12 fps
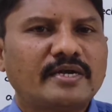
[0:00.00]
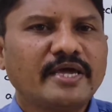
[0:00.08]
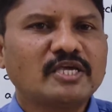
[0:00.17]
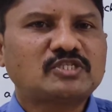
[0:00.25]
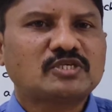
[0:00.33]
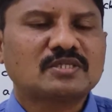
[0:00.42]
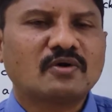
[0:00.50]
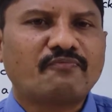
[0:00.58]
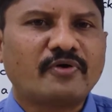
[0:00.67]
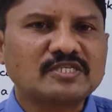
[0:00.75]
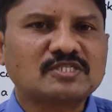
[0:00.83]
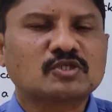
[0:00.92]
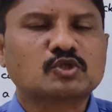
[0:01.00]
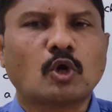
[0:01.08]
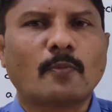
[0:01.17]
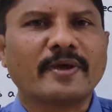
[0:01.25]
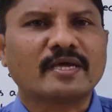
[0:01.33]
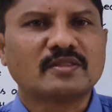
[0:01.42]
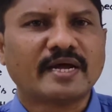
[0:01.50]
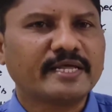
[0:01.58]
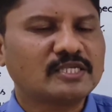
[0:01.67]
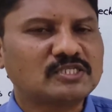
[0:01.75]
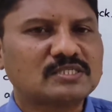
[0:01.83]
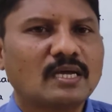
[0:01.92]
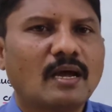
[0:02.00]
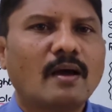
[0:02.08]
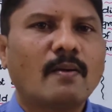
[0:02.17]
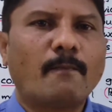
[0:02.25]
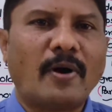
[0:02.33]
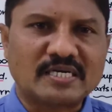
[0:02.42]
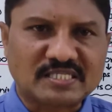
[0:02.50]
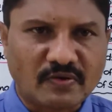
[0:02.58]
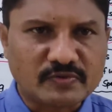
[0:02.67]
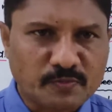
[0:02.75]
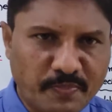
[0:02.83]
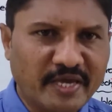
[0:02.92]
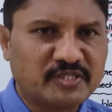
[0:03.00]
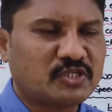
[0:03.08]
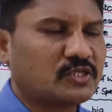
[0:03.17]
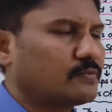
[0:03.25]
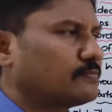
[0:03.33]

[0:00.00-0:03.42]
teach the first topic, that is parts of speech.